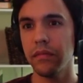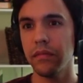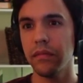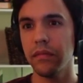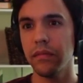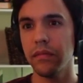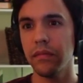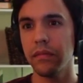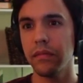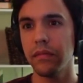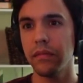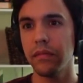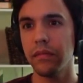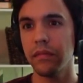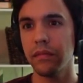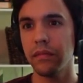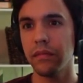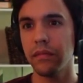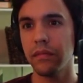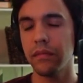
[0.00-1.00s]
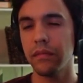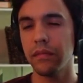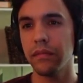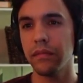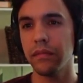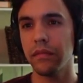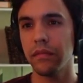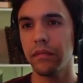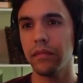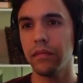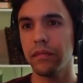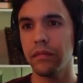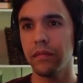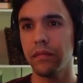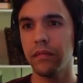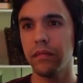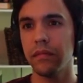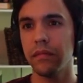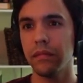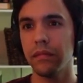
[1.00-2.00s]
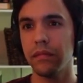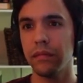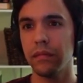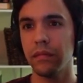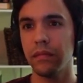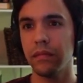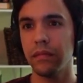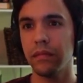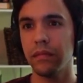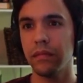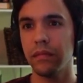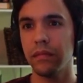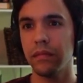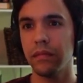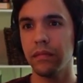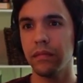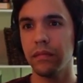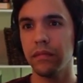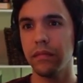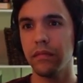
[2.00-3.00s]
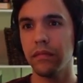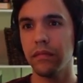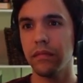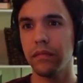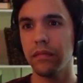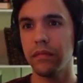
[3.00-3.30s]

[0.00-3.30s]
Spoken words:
This person isn't speaking.